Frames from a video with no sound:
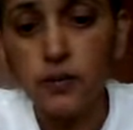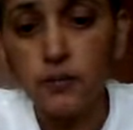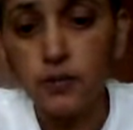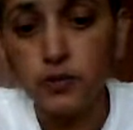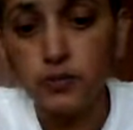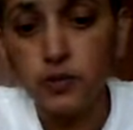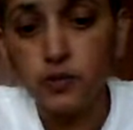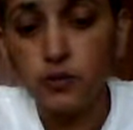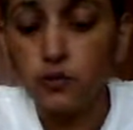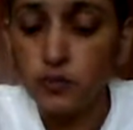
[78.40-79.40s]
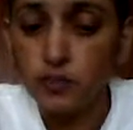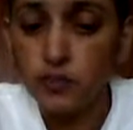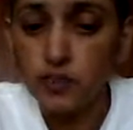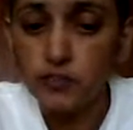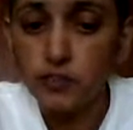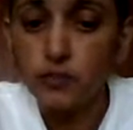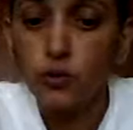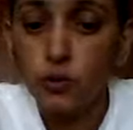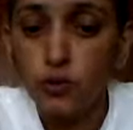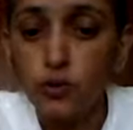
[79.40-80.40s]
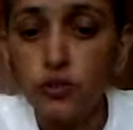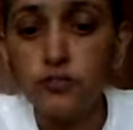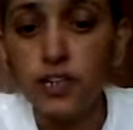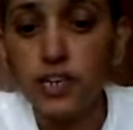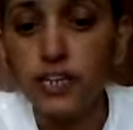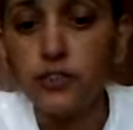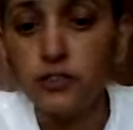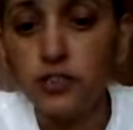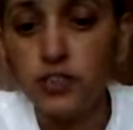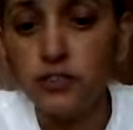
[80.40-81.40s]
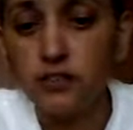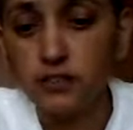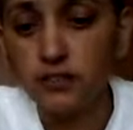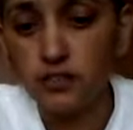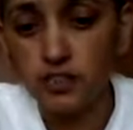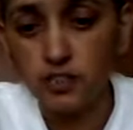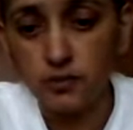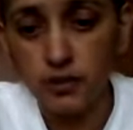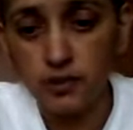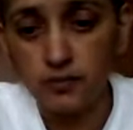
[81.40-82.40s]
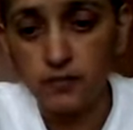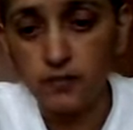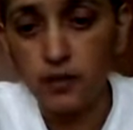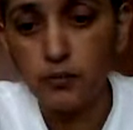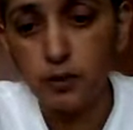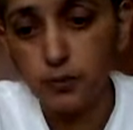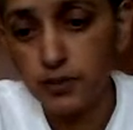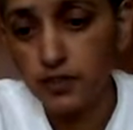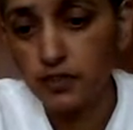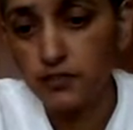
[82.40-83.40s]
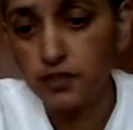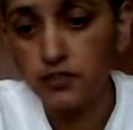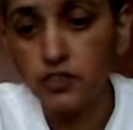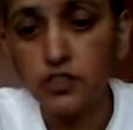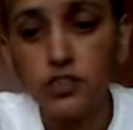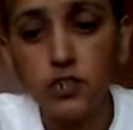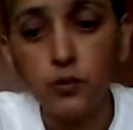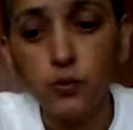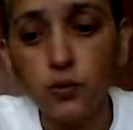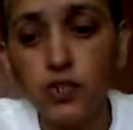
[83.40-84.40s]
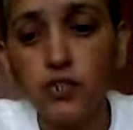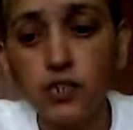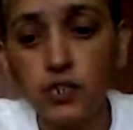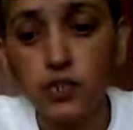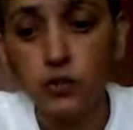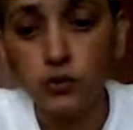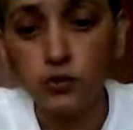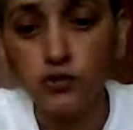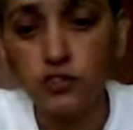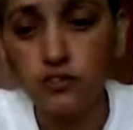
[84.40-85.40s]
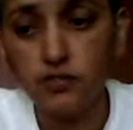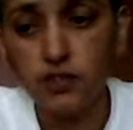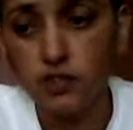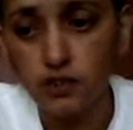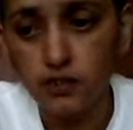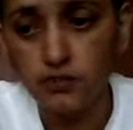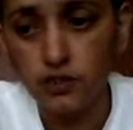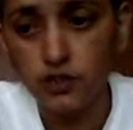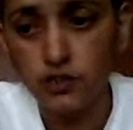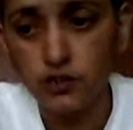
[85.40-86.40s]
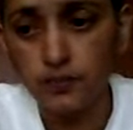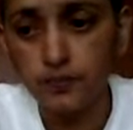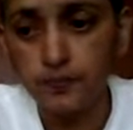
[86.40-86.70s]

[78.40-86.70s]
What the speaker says: It covers all of A to D in section 1. Property coverage in one inclusive coverage.